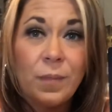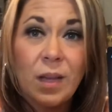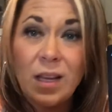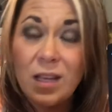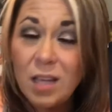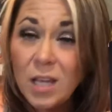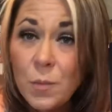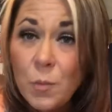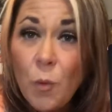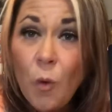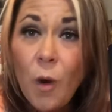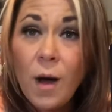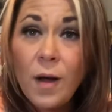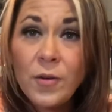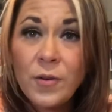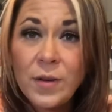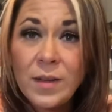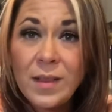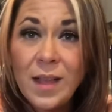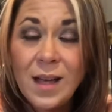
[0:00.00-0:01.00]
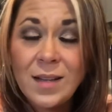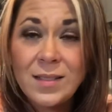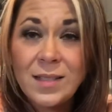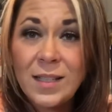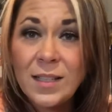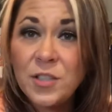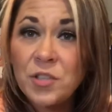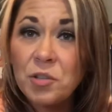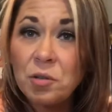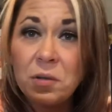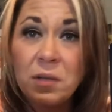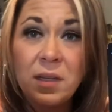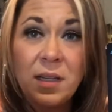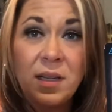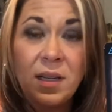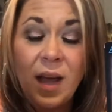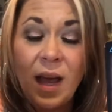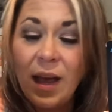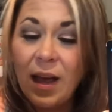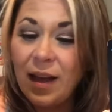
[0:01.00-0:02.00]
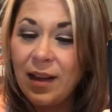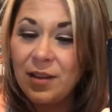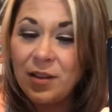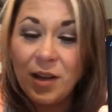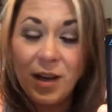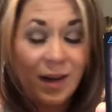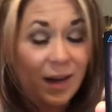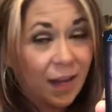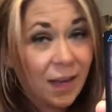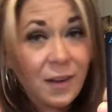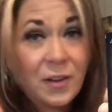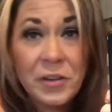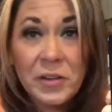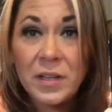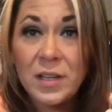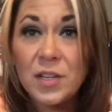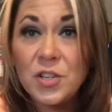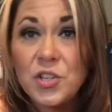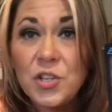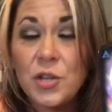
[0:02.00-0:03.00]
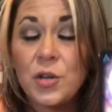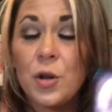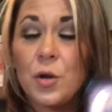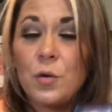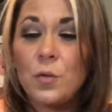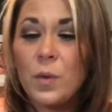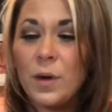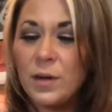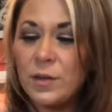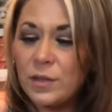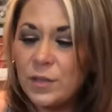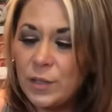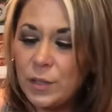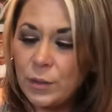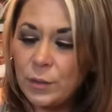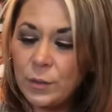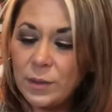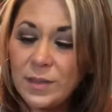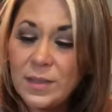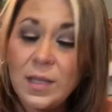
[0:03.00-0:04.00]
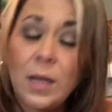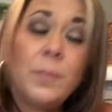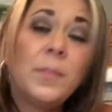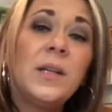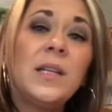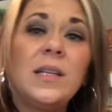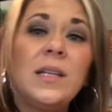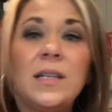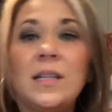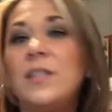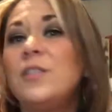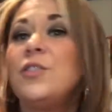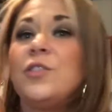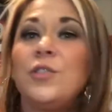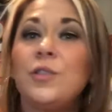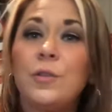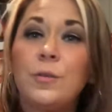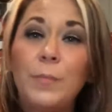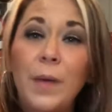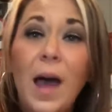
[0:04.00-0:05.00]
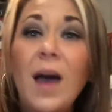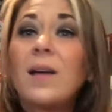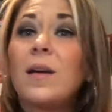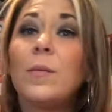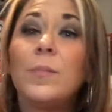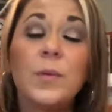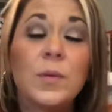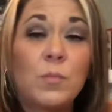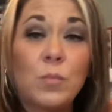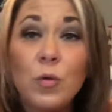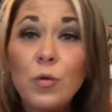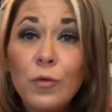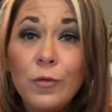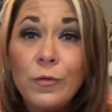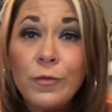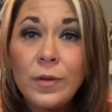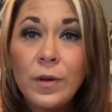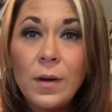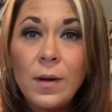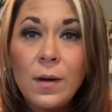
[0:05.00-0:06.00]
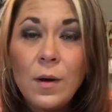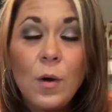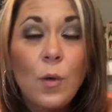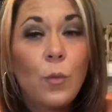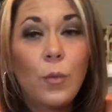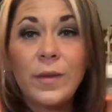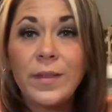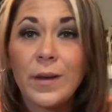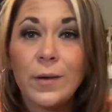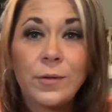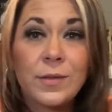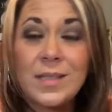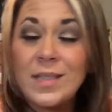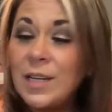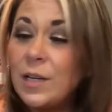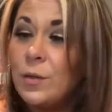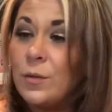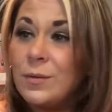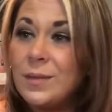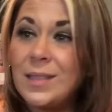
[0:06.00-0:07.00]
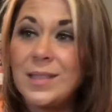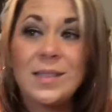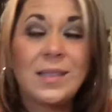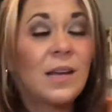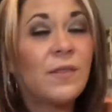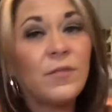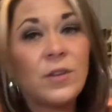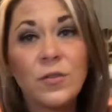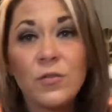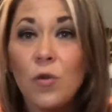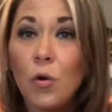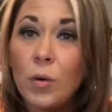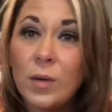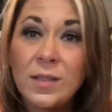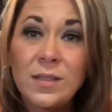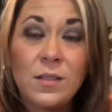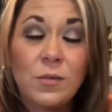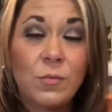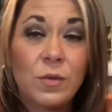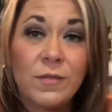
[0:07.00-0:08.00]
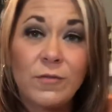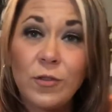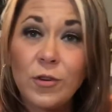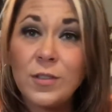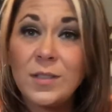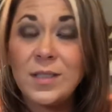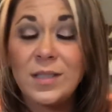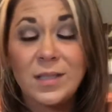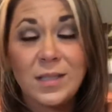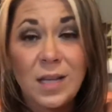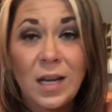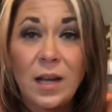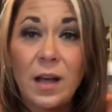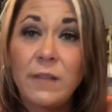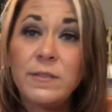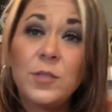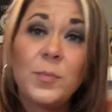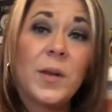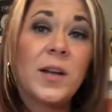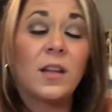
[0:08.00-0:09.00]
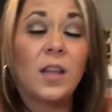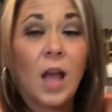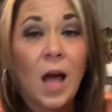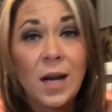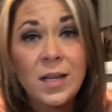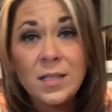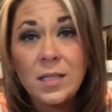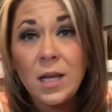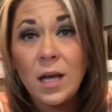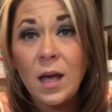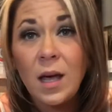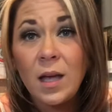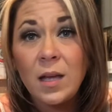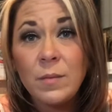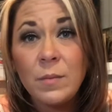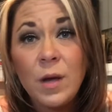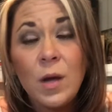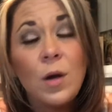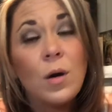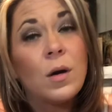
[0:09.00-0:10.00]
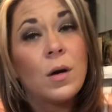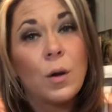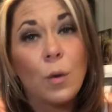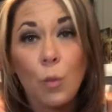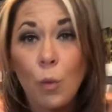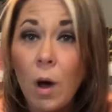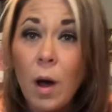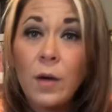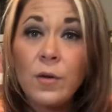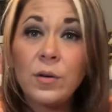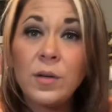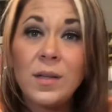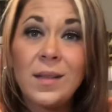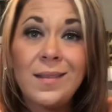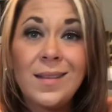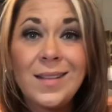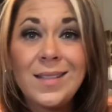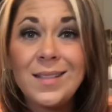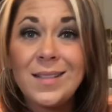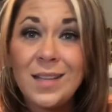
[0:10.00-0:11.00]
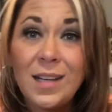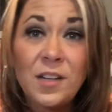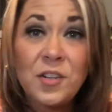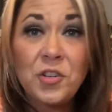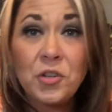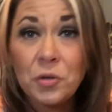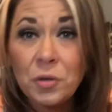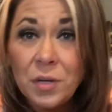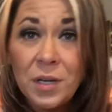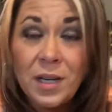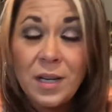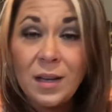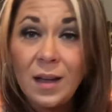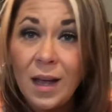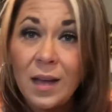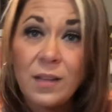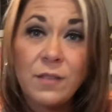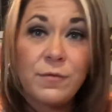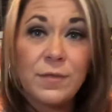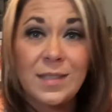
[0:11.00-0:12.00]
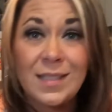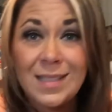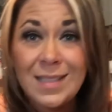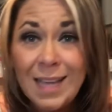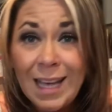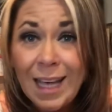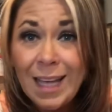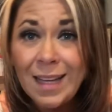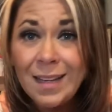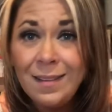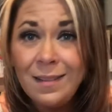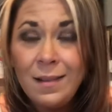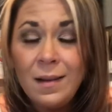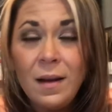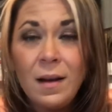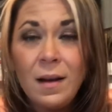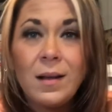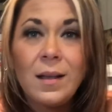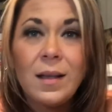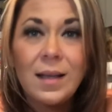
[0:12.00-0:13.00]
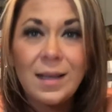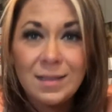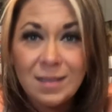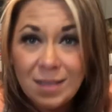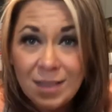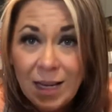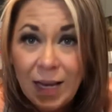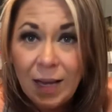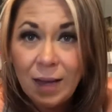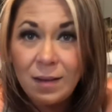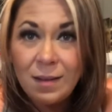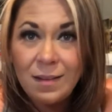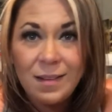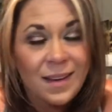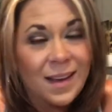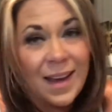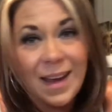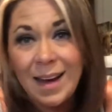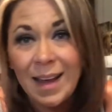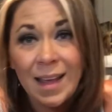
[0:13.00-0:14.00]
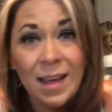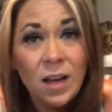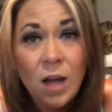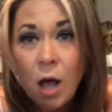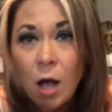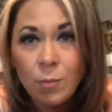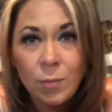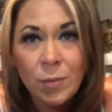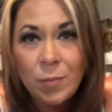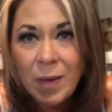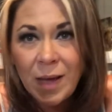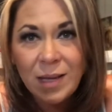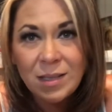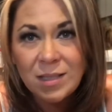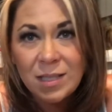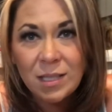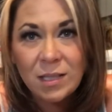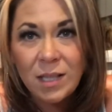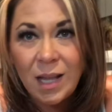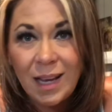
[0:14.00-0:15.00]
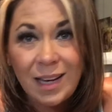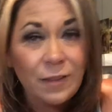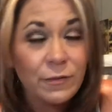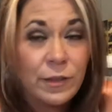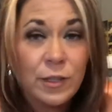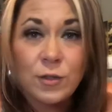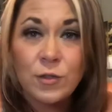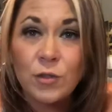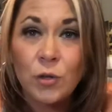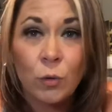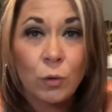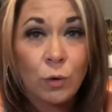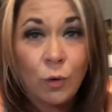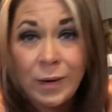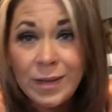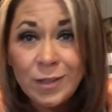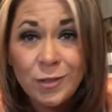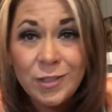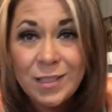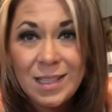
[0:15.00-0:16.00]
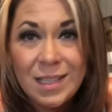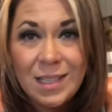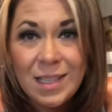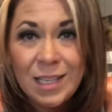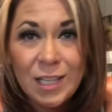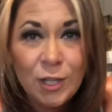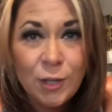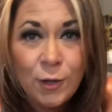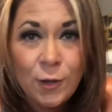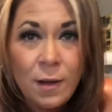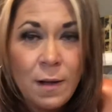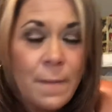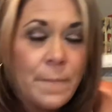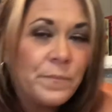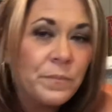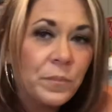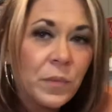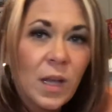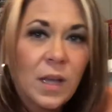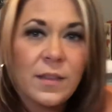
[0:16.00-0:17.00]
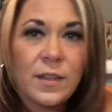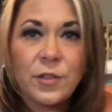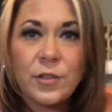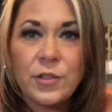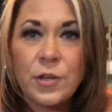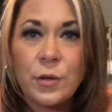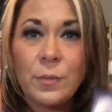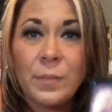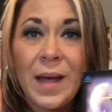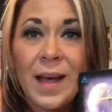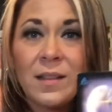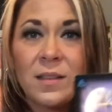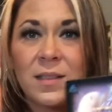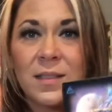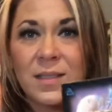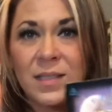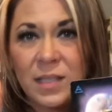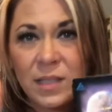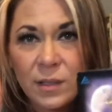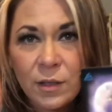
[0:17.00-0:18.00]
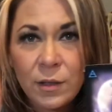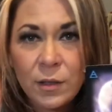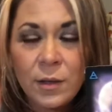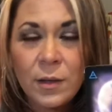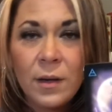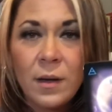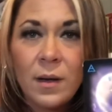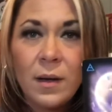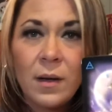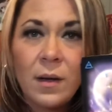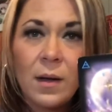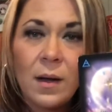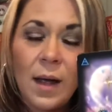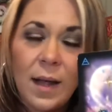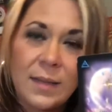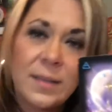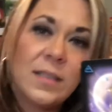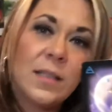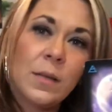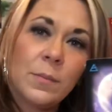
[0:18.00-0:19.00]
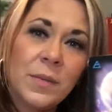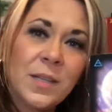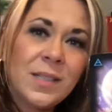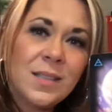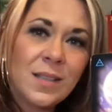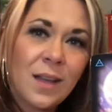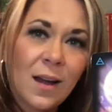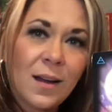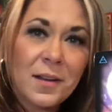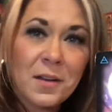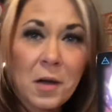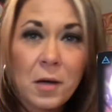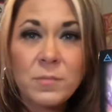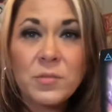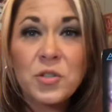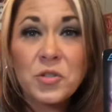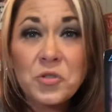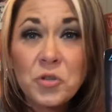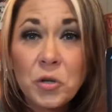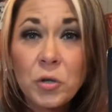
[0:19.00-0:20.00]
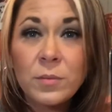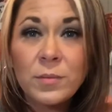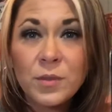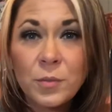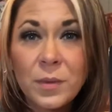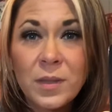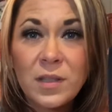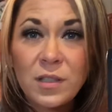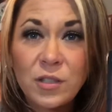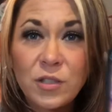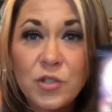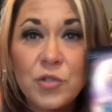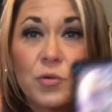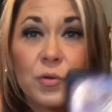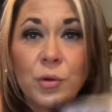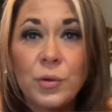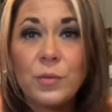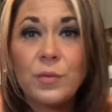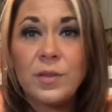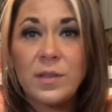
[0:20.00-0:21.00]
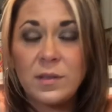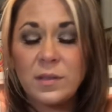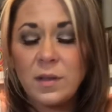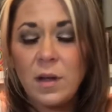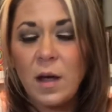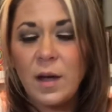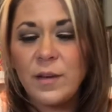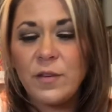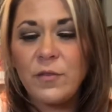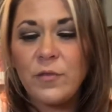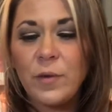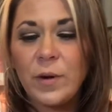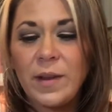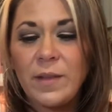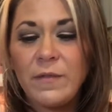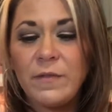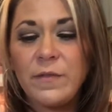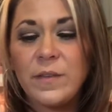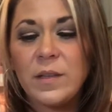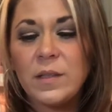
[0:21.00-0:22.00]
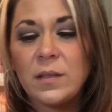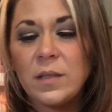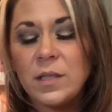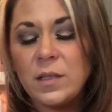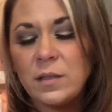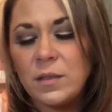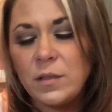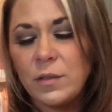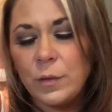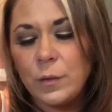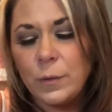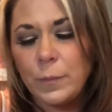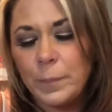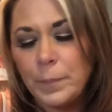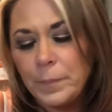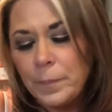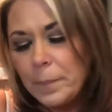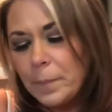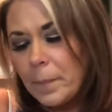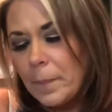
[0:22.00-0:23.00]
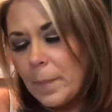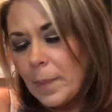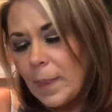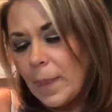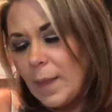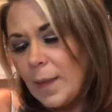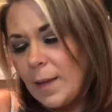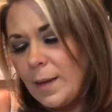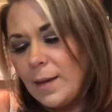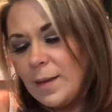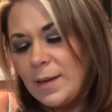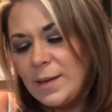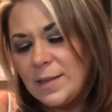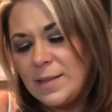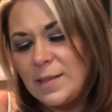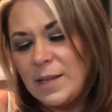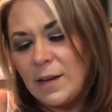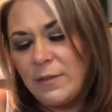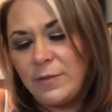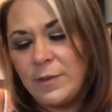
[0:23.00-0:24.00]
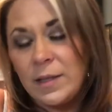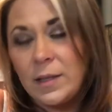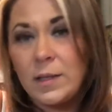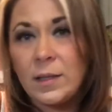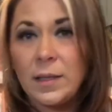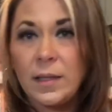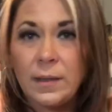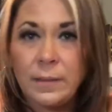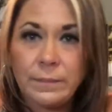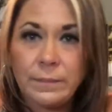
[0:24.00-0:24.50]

Keep watering that dead tree, and it ain't going to get you nowhere. So somebody needs to pack up and move. Without a doubt, the Seven of Coins in reverse is, hey, I've spent a lot of time watering this dead tree, and if it's dead, it's dead. It ain't coming back to life. There's no loyalty here. There's no balance here. And somebody's got to come to terms with this truth is kind of what I'm feeling. So definitely.